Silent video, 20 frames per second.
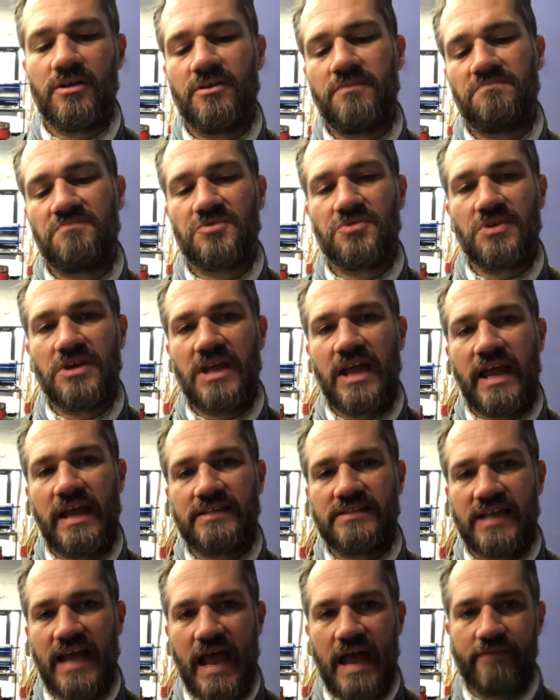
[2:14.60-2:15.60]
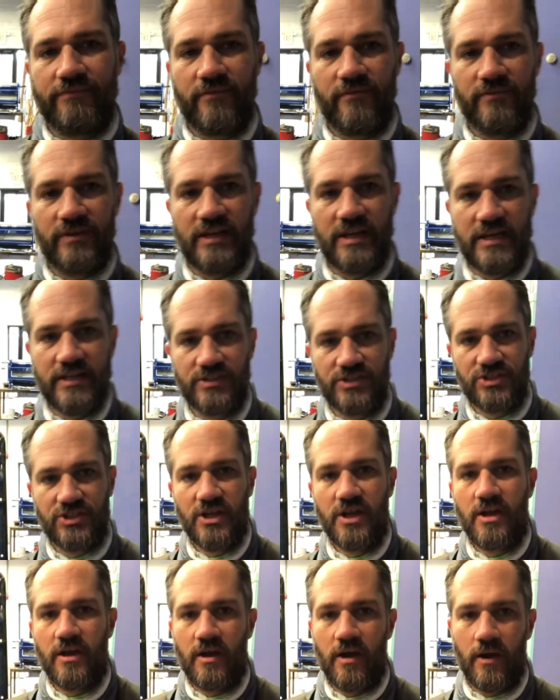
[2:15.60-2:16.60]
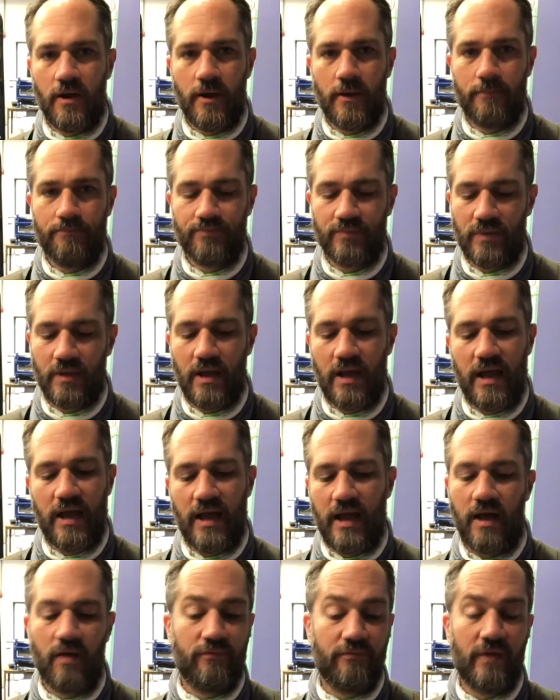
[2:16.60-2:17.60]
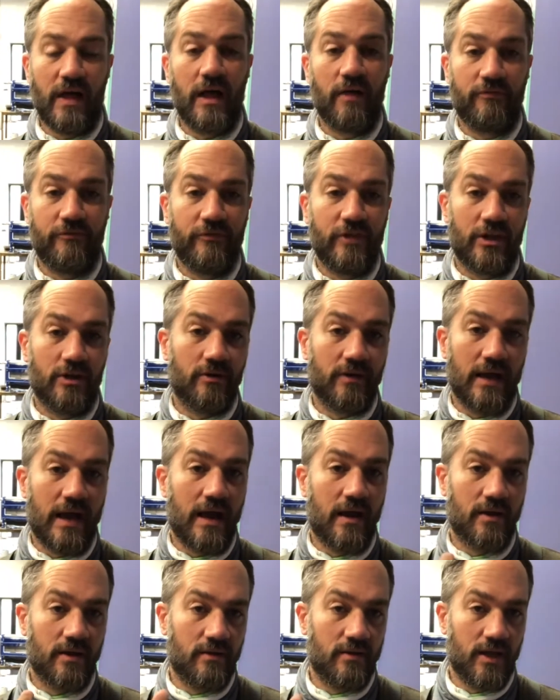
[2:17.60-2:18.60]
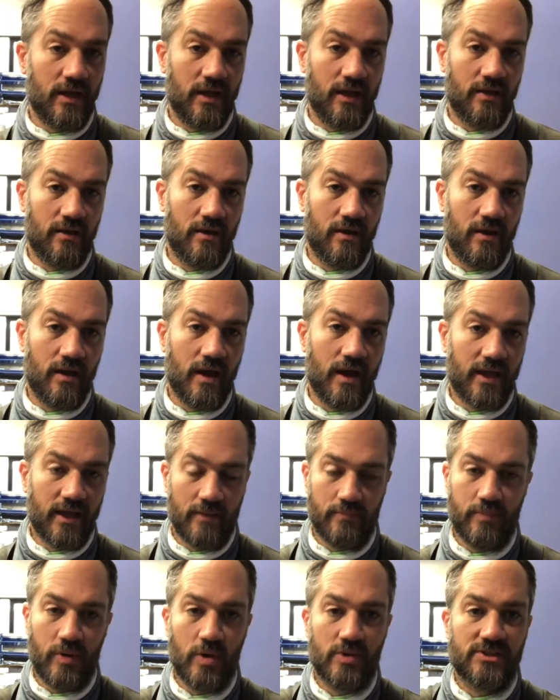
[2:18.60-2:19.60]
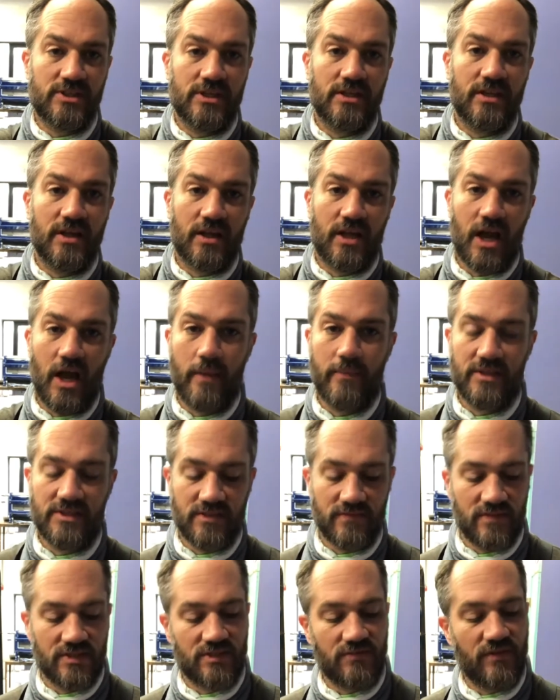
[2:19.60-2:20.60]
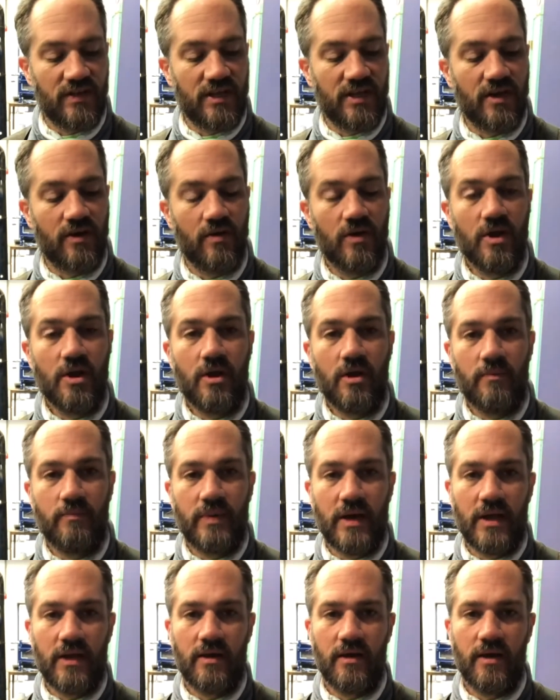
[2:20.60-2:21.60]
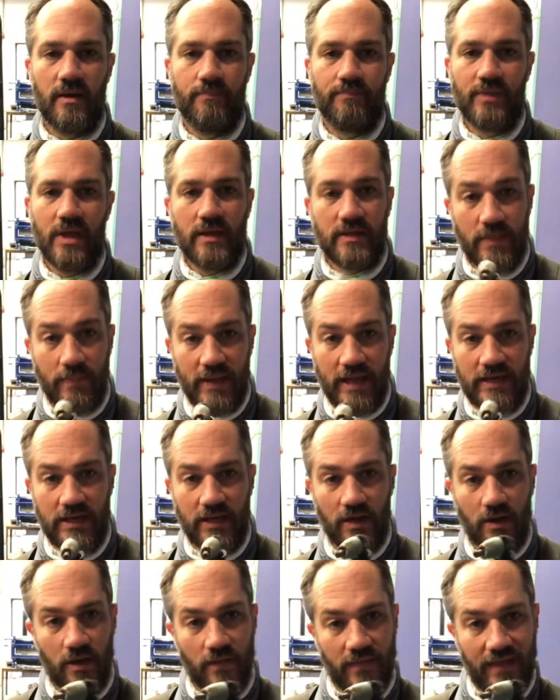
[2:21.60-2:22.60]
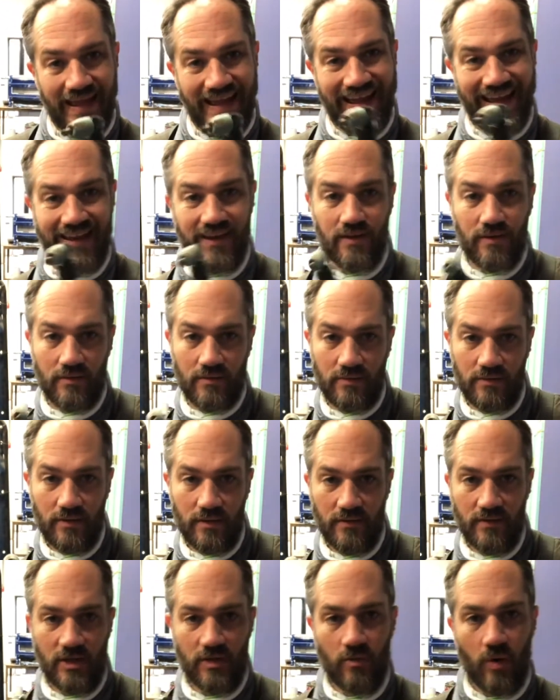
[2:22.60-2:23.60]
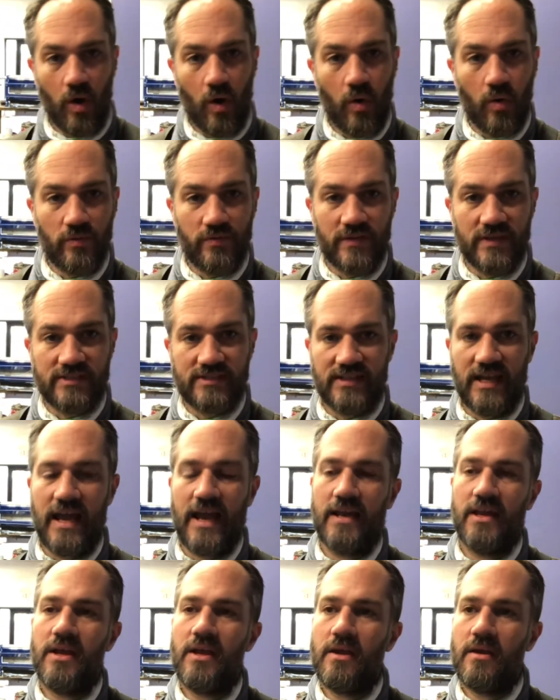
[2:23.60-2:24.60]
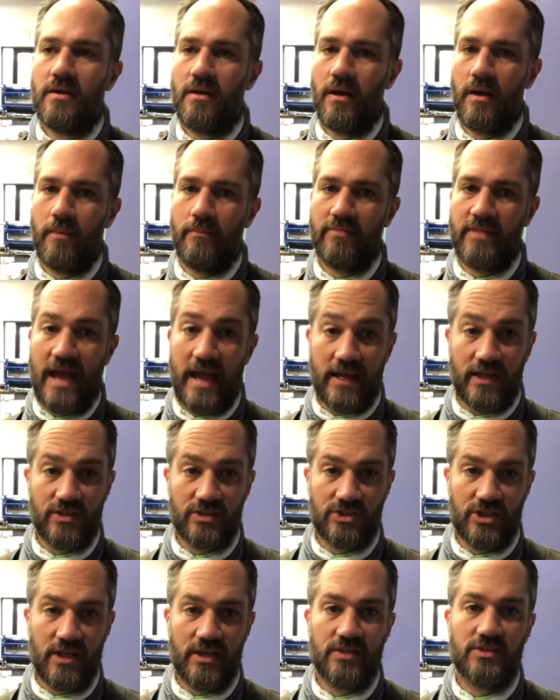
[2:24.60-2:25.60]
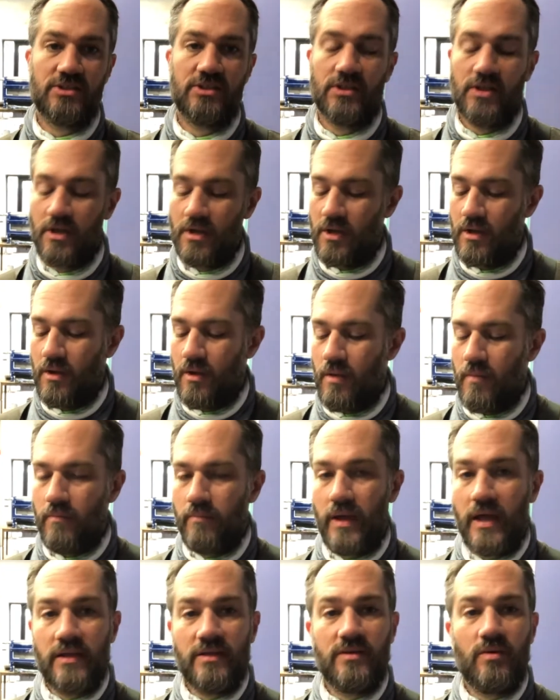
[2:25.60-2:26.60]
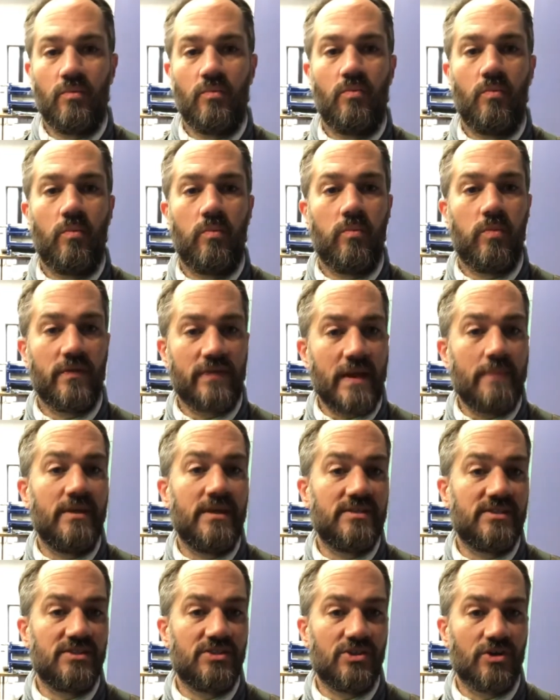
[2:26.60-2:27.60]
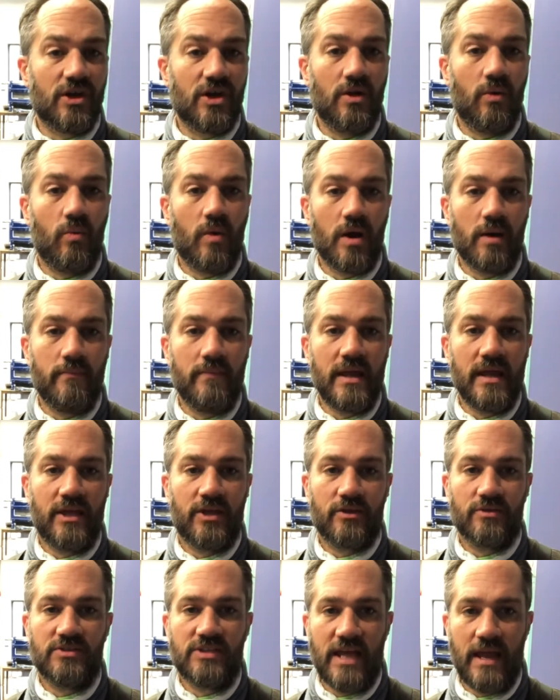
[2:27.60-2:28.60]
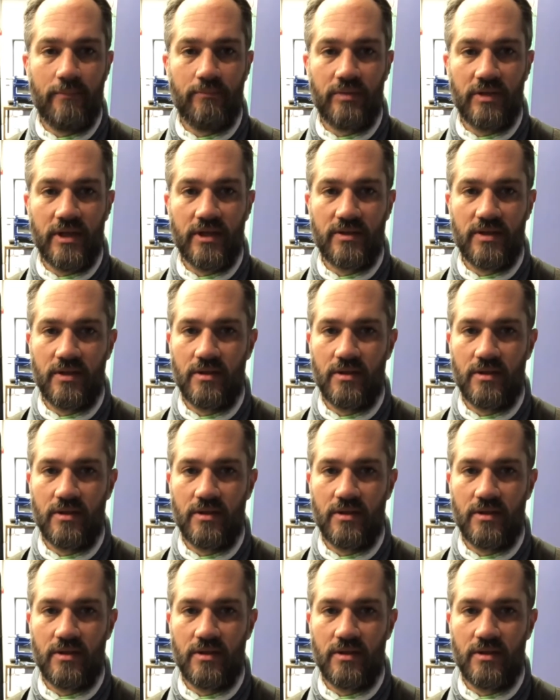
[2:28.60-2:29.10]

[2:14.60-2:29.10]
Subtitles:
3/8, half of an inch. I'll figure it out and I can post it in the comments of this video. But depending on the angle you hold this at, that can change. But what that means is you're going to want to make your template